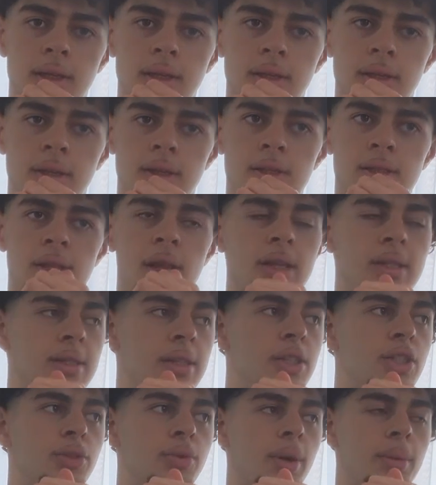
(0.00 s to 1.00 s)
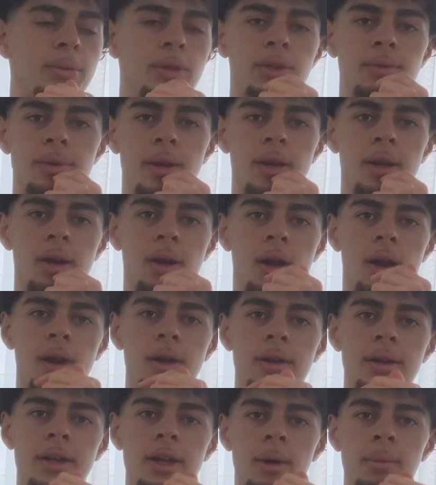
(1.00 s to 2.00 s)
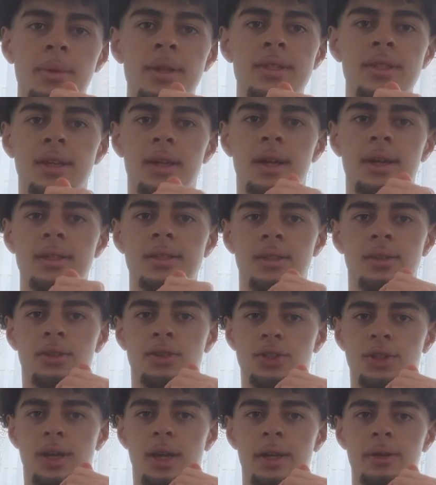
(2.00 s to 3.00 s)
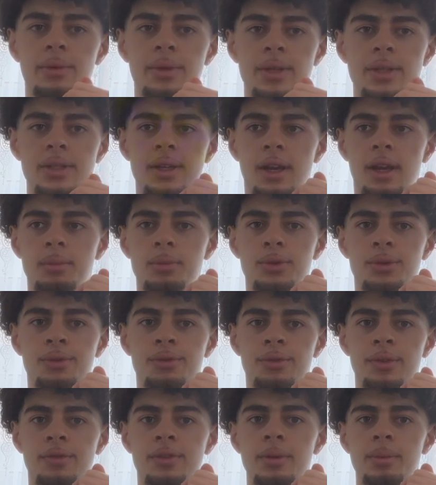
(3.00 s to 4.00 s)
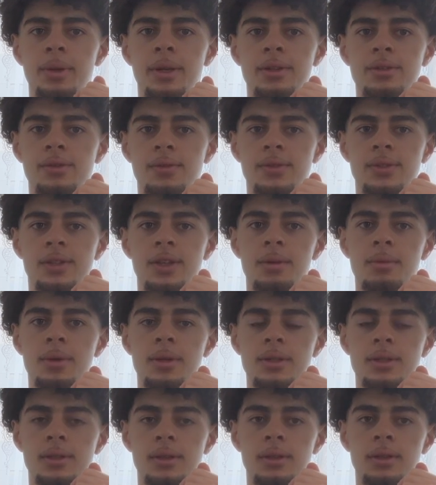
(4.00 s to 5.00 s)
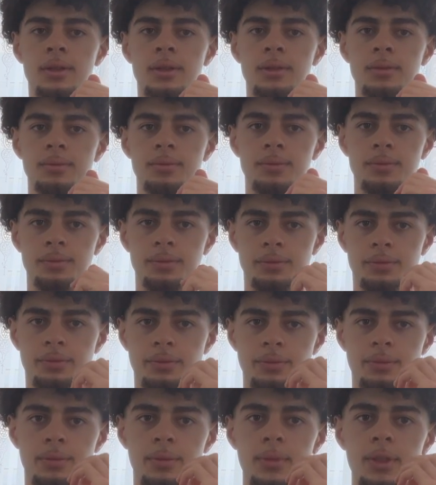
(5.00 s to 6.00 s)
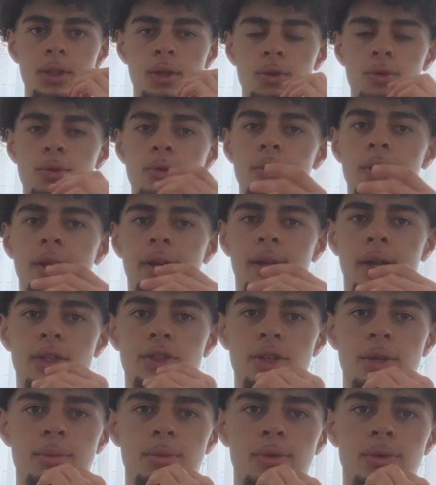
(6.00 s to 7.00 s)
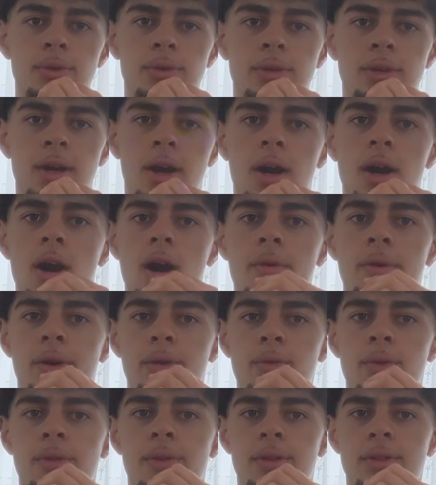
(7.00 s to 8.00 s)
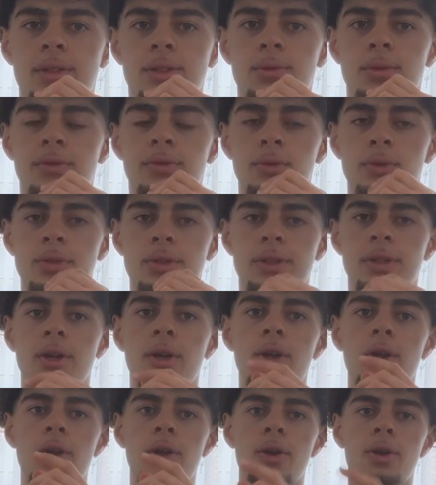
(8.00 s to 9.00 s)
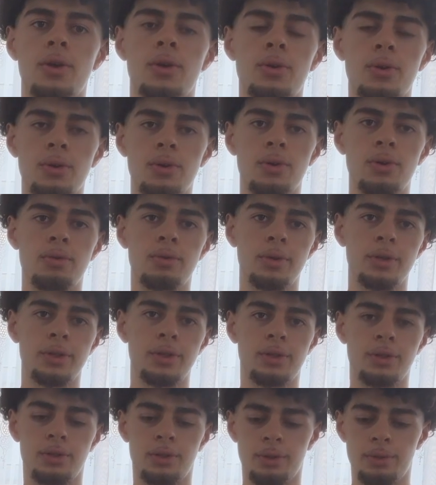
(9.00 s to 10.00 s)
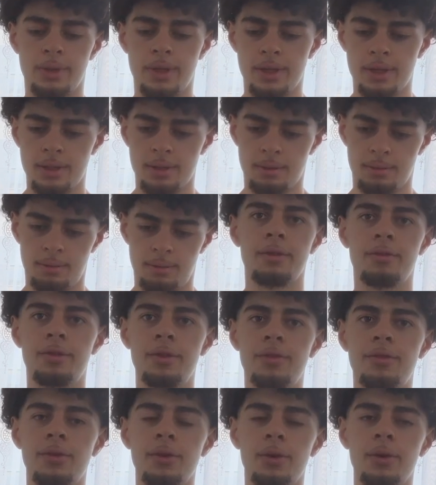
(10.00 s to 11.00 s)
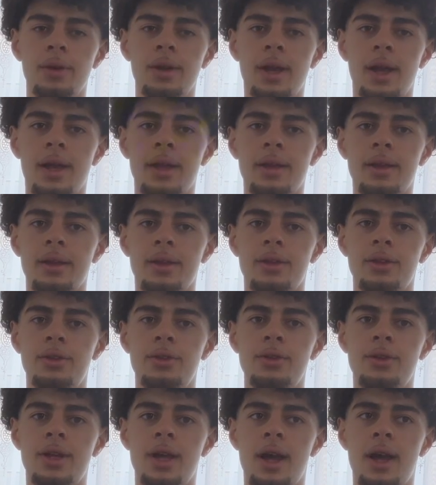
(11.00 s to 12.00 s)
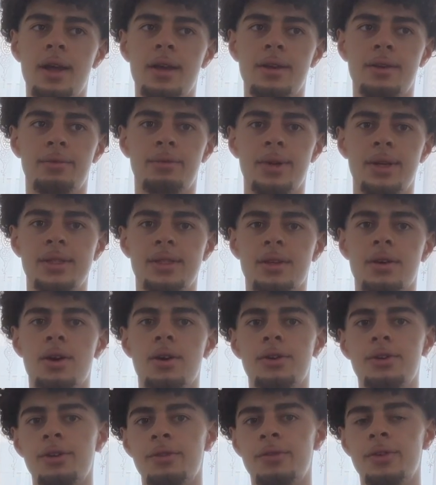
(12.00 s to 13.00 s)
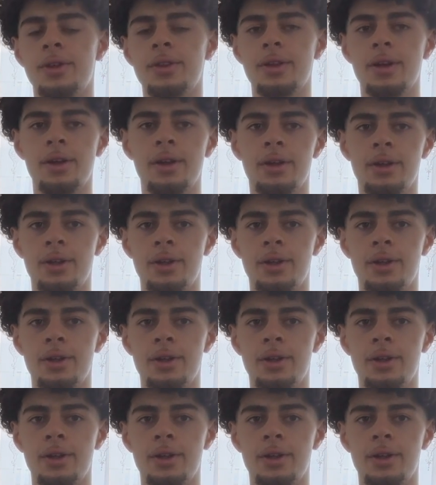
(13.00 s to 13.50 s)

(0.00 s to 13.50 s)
because that's literally what I'm doing right now. Currently, I'm eating at 1,800 calories and I'm doing 50 minutes of Stairmaster or incline treadmill at a heart rate of 130 to 140. Or what you can do is, if you feel like you can raise the cardio further,